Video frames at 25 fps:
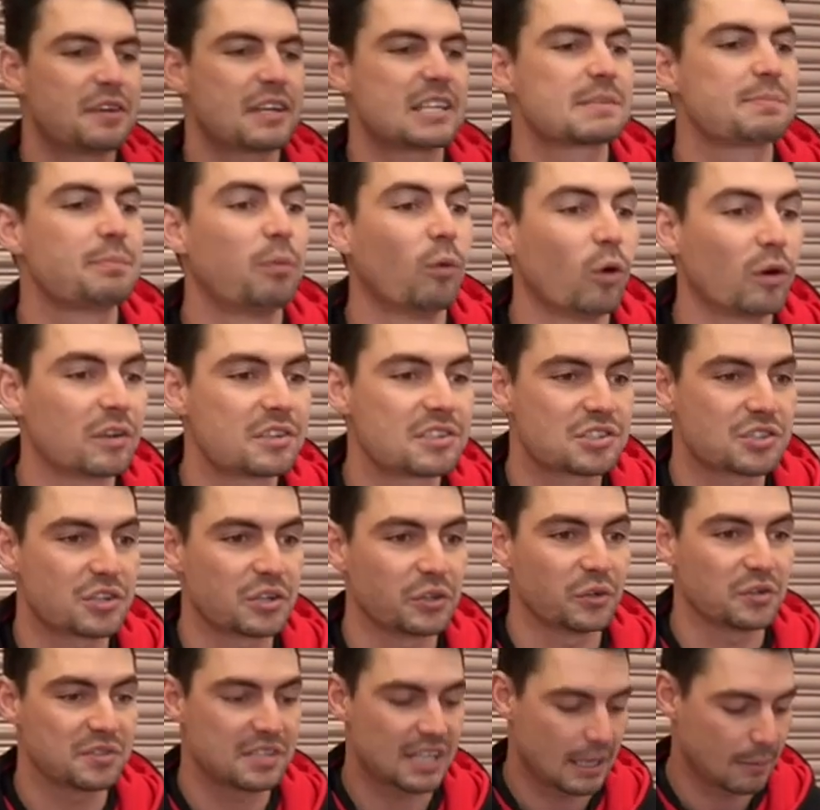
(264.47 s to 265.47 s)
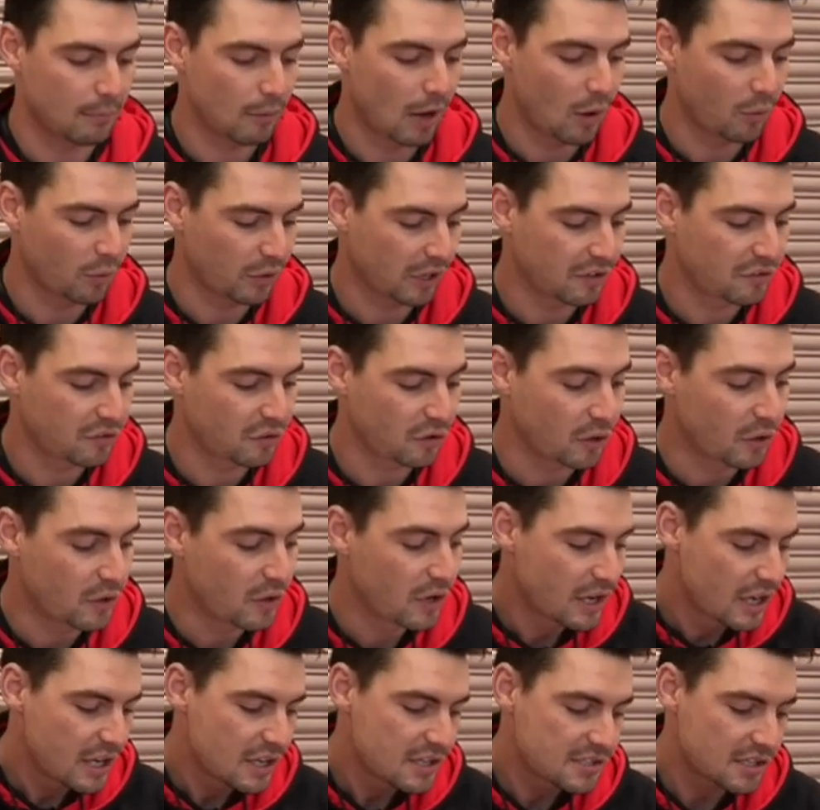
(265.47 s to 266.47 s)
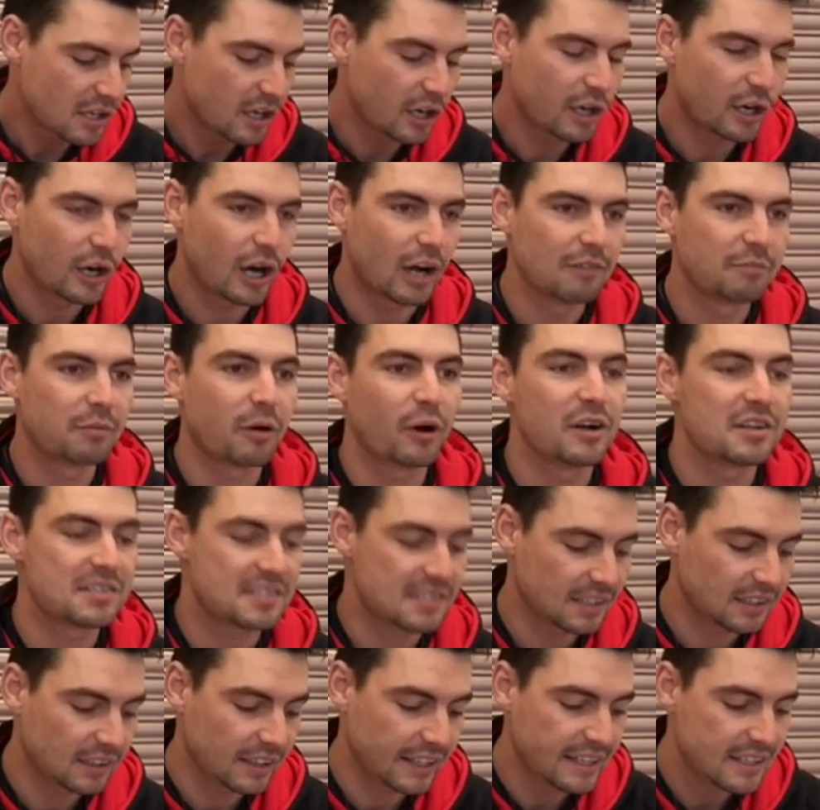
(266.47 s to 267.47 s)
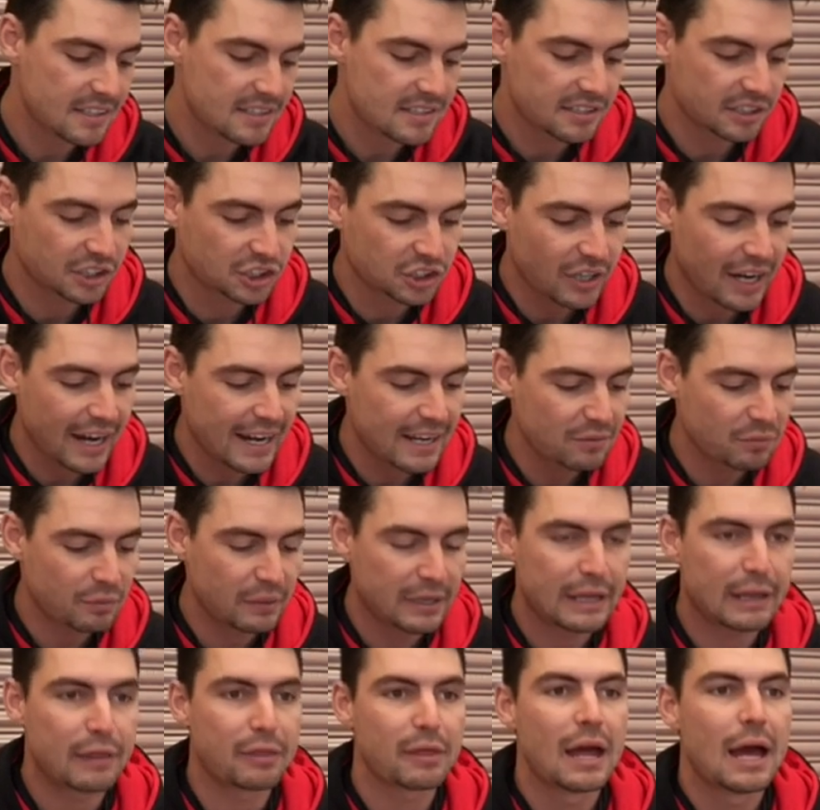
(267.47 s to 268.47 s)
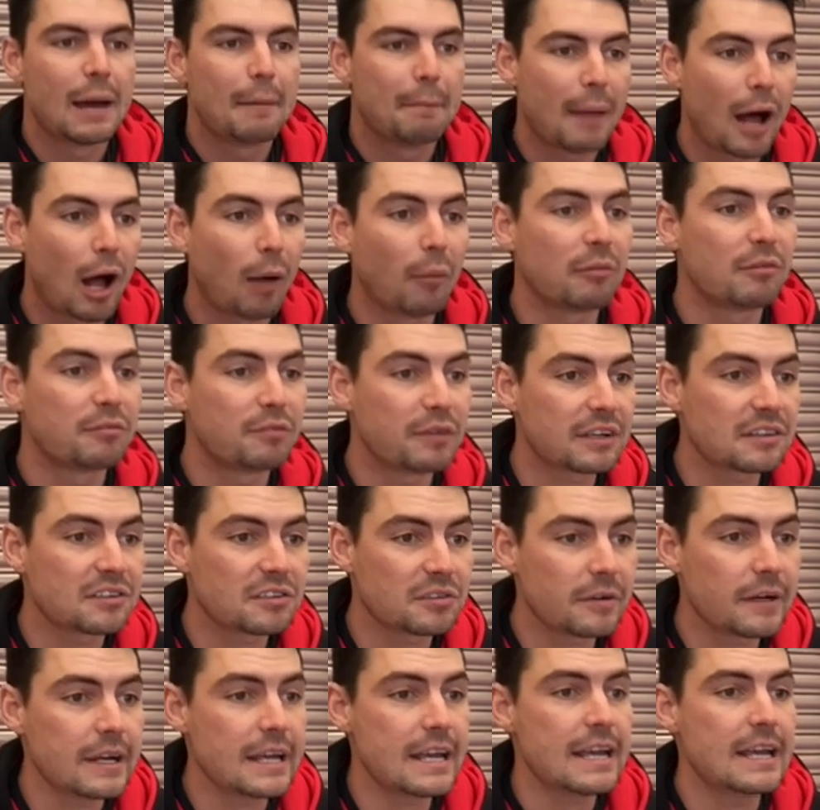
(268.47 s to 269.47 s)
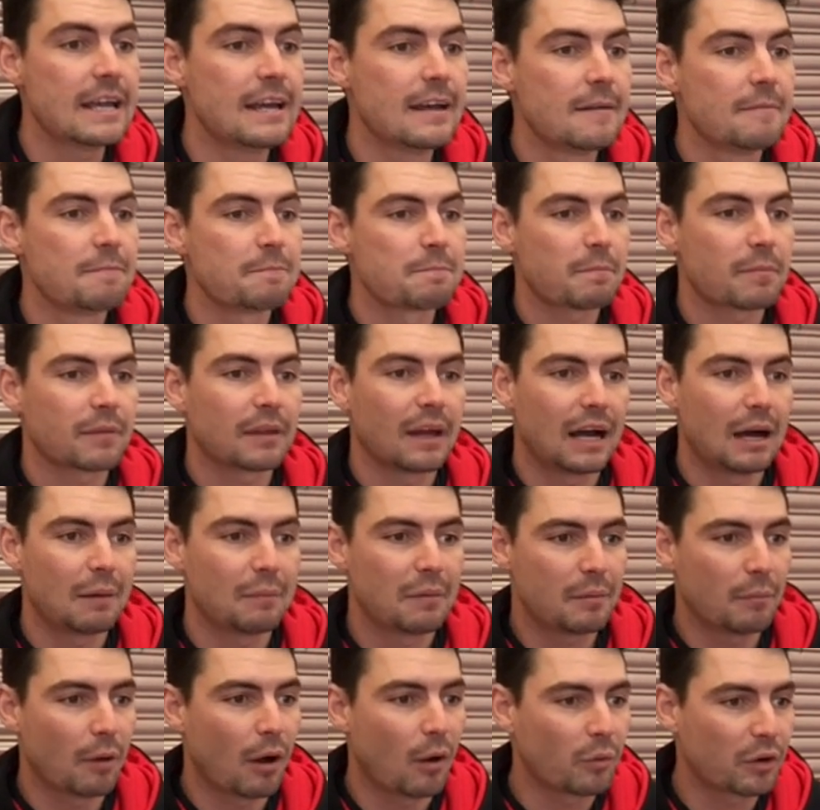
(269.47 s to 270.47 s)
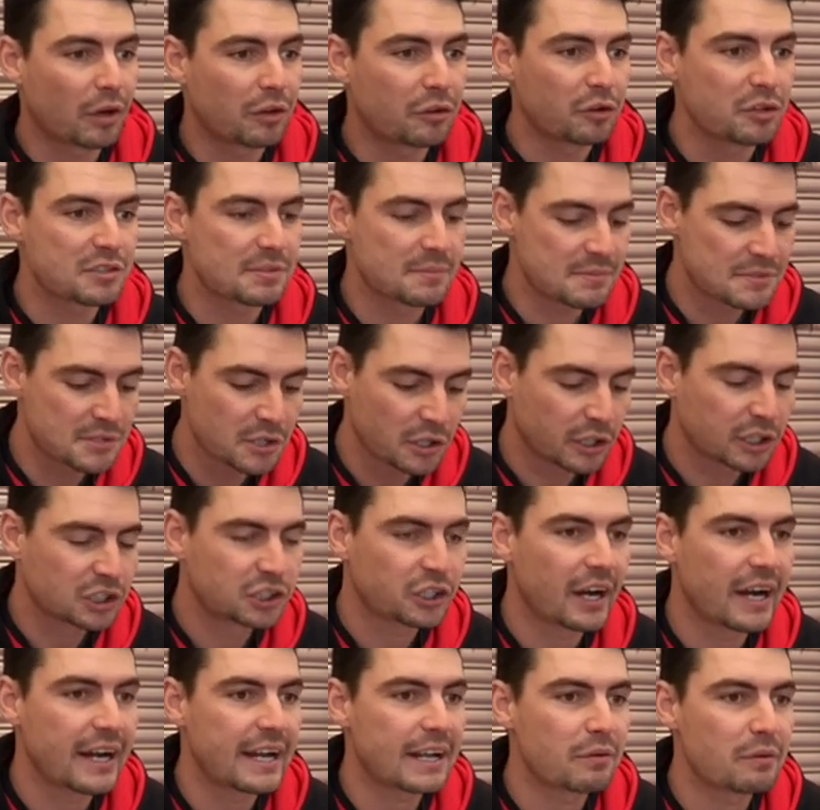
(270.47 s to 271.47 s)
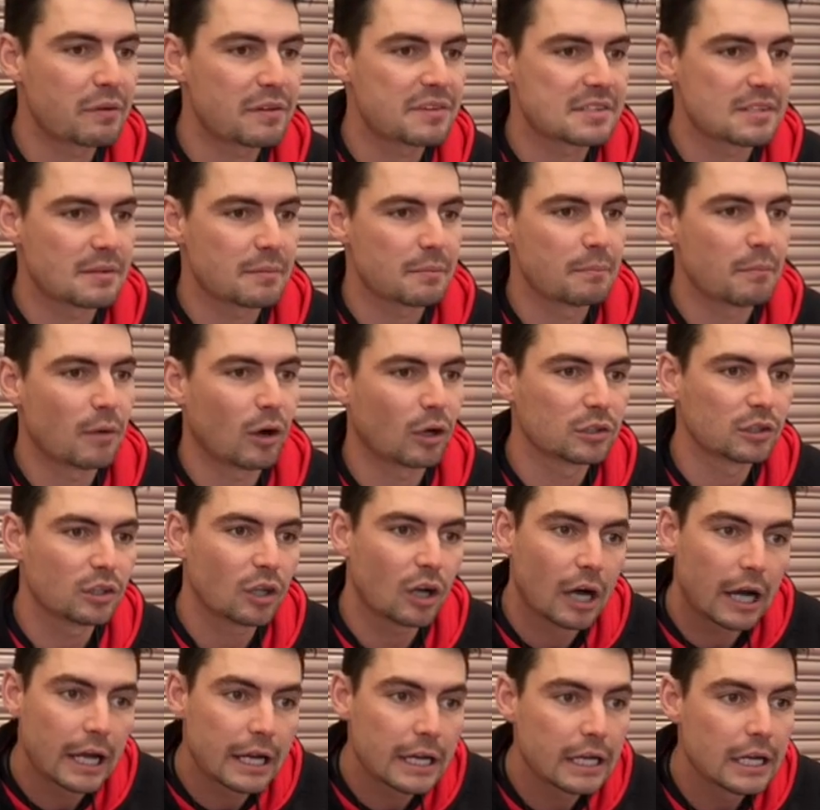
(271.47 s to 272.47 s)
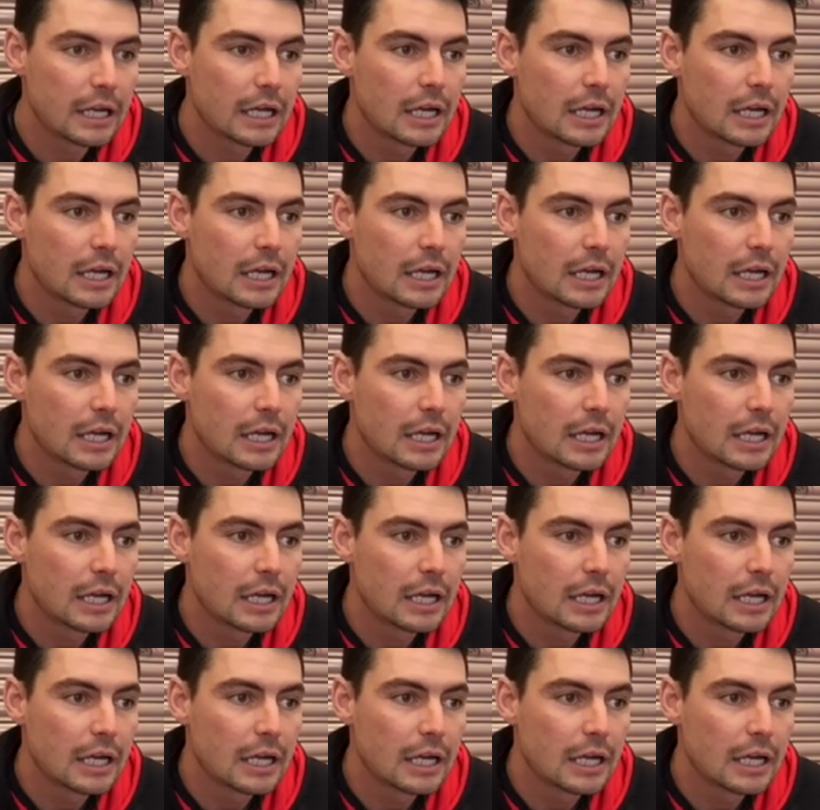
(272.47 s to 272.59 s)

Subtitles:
sports drills that you might want to do. So I've posted links to train with Melbourne Victory. You might want to do some soccer training with some online